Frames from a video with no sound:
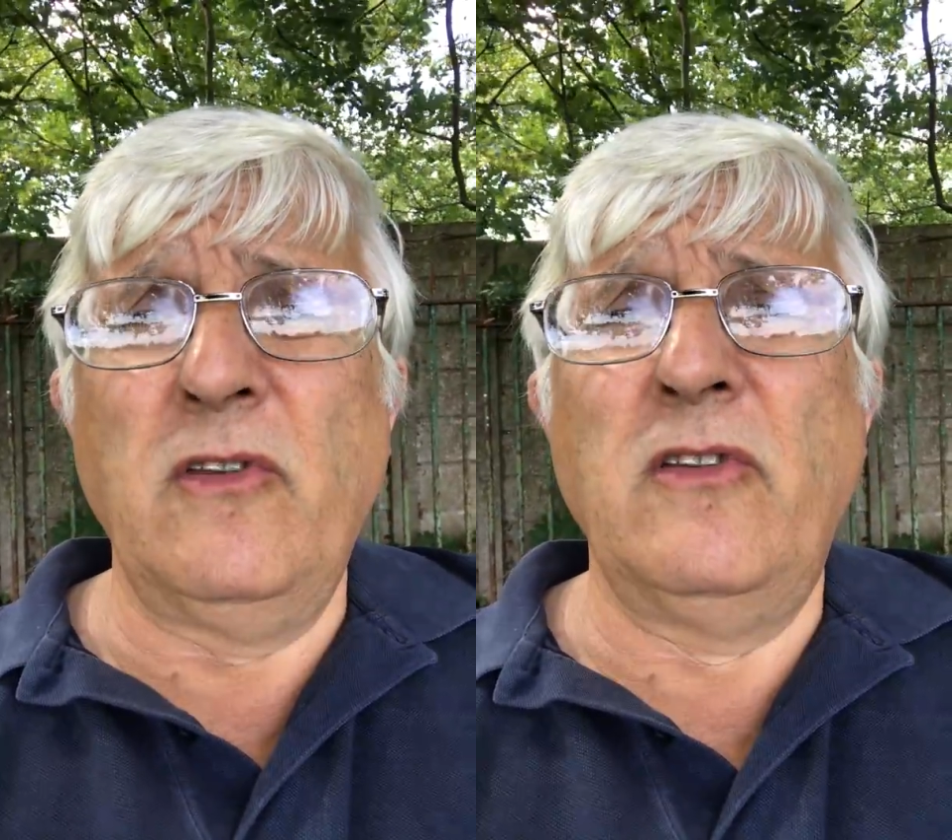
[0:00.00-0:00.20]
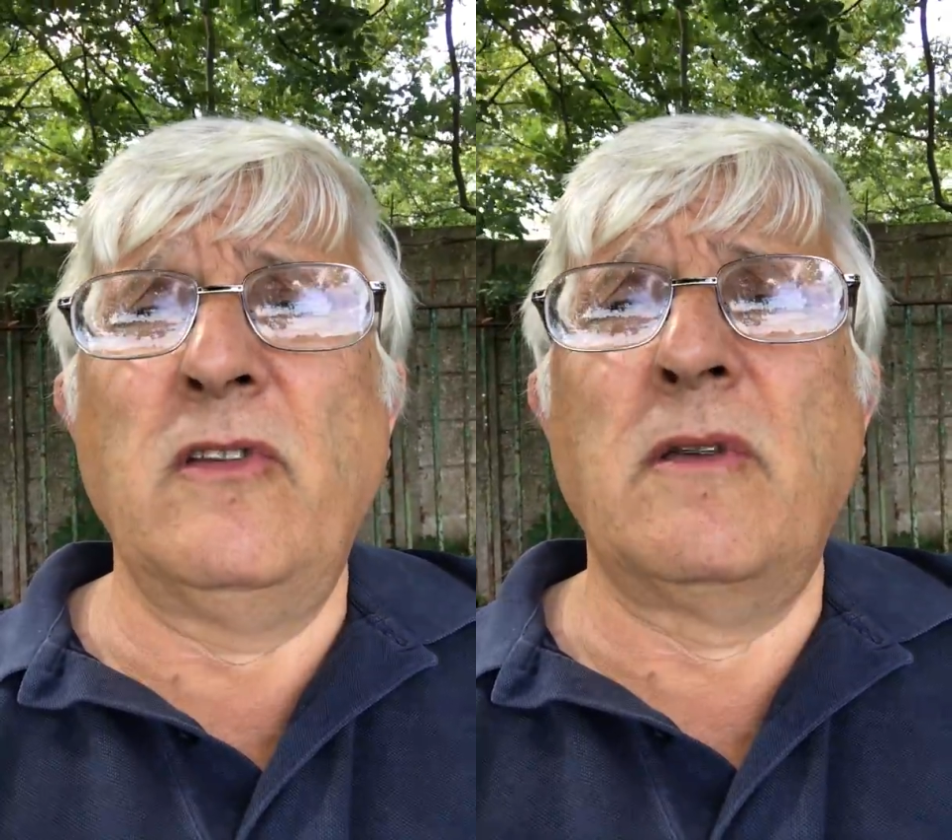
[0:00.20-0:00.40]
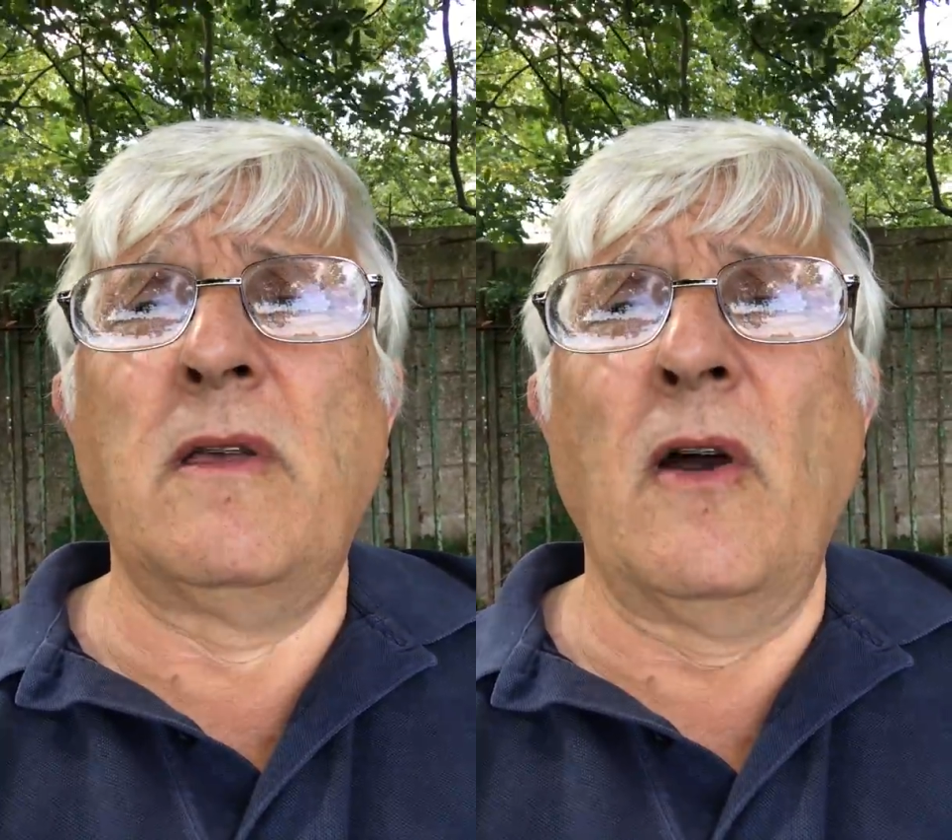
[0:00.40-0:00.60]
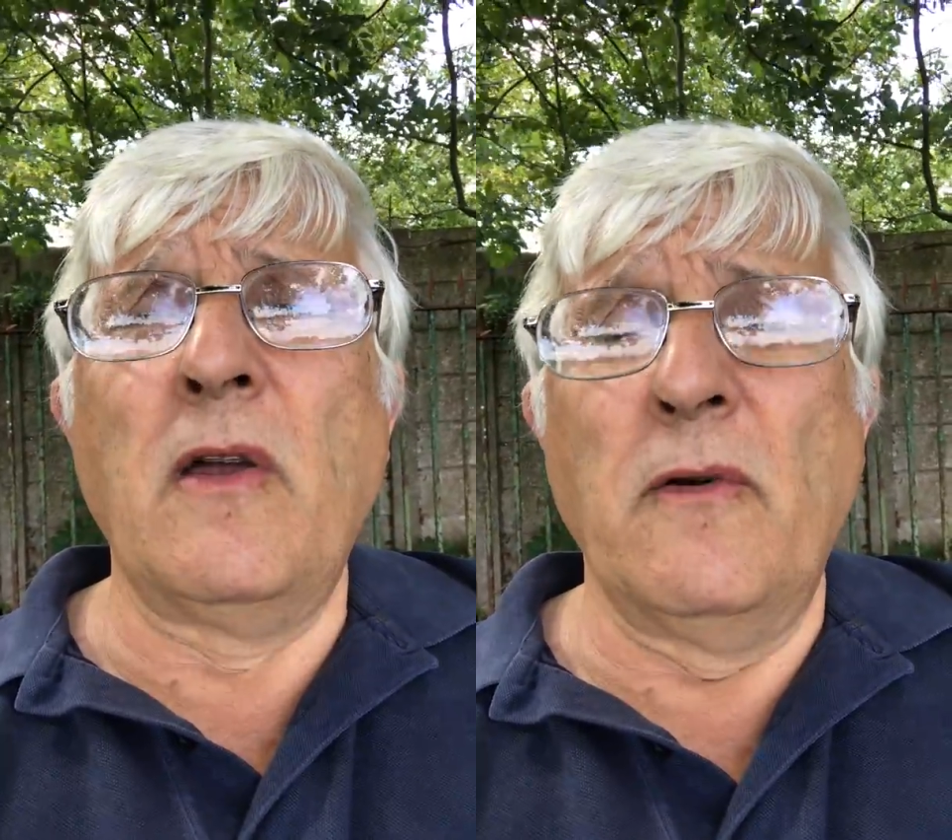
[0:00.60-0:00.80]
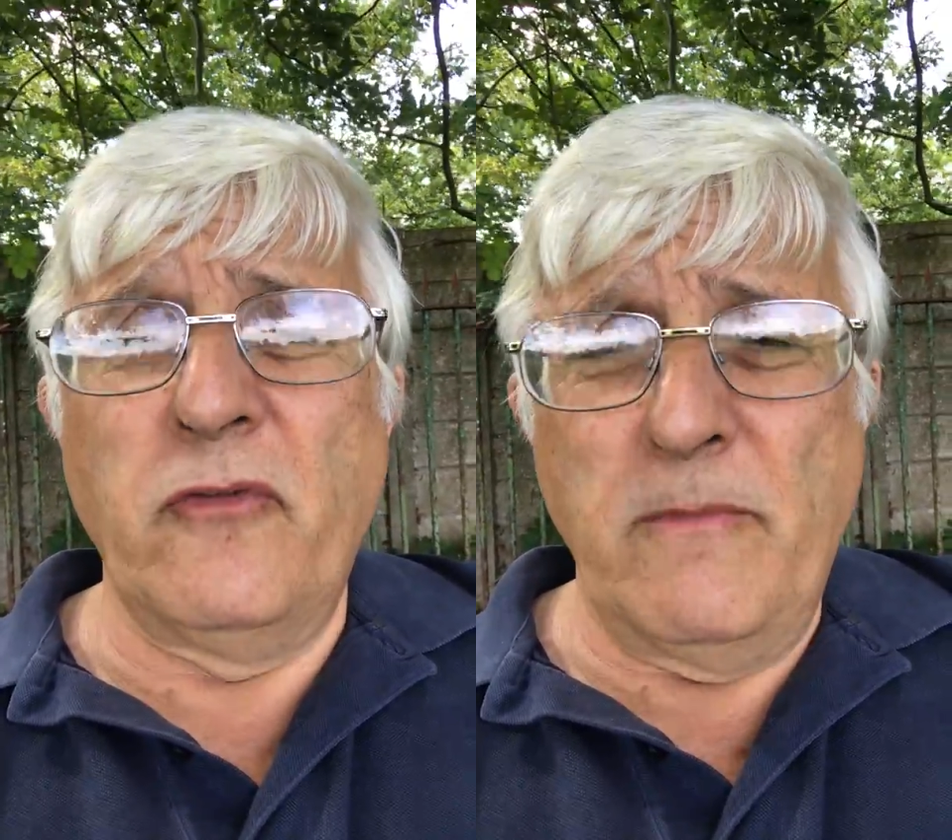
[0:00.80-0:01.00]
this is
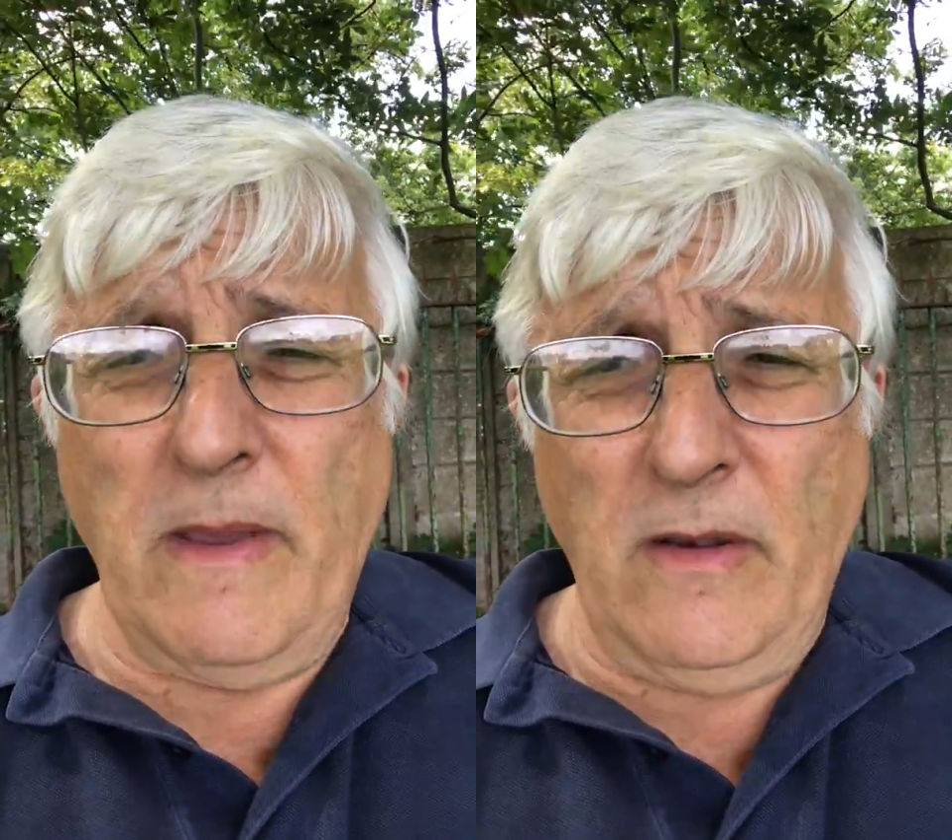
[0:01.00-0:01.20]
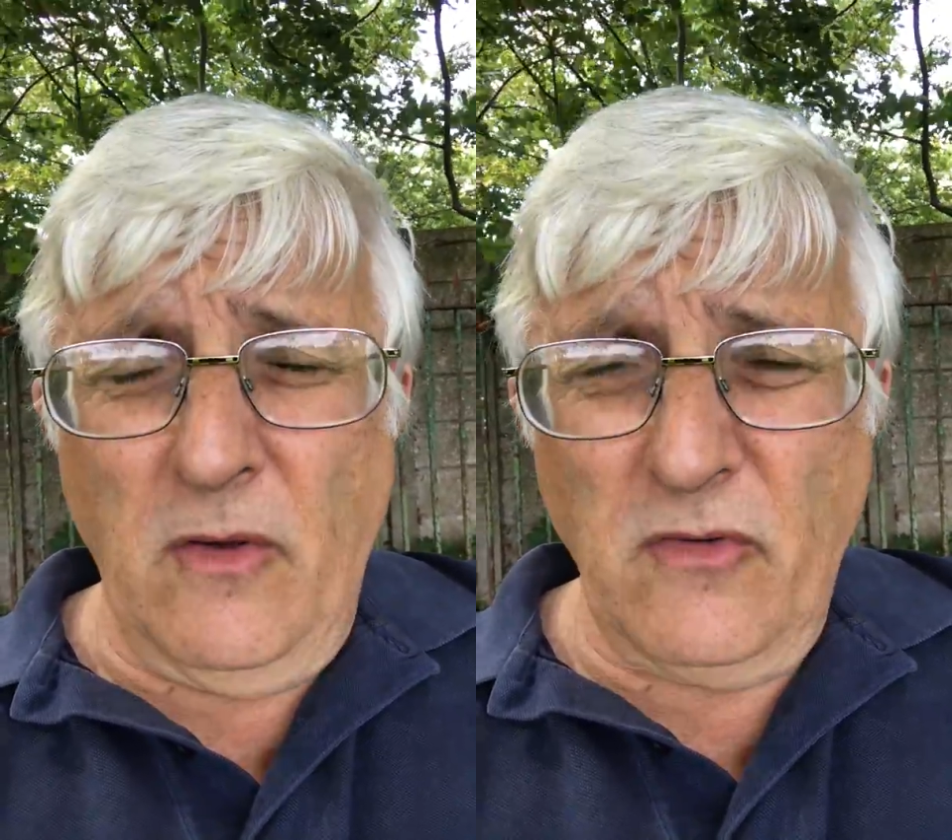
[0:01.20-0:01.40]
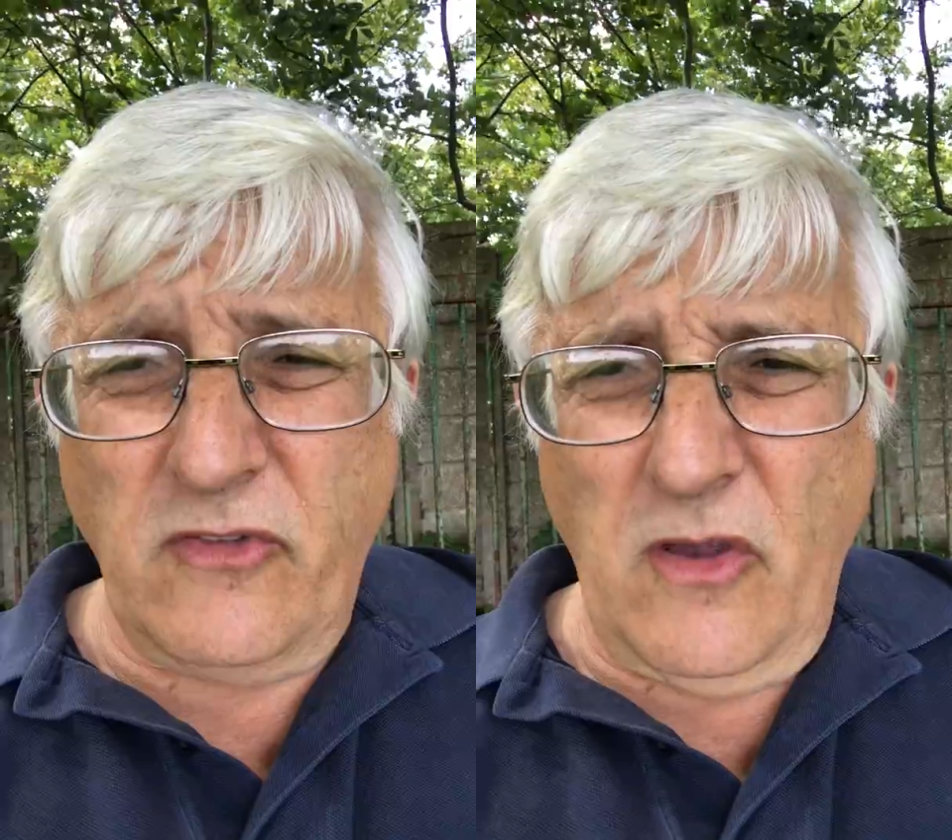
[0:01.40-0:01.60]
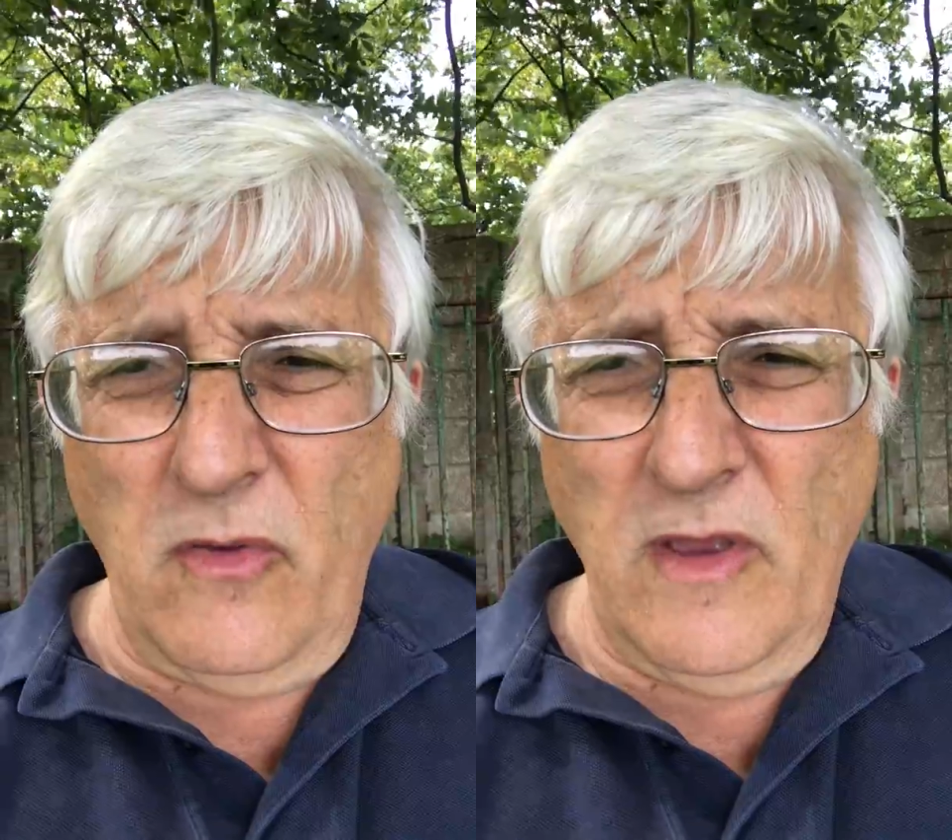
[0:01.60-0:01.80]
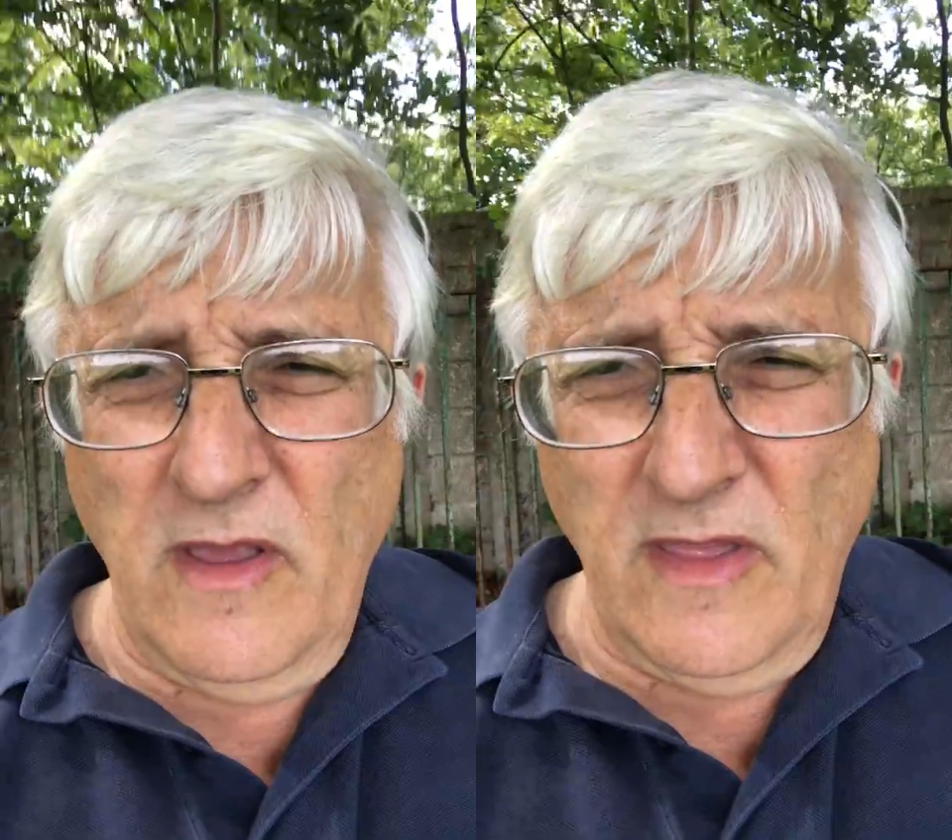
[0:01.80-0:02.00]
going on for a bit long, so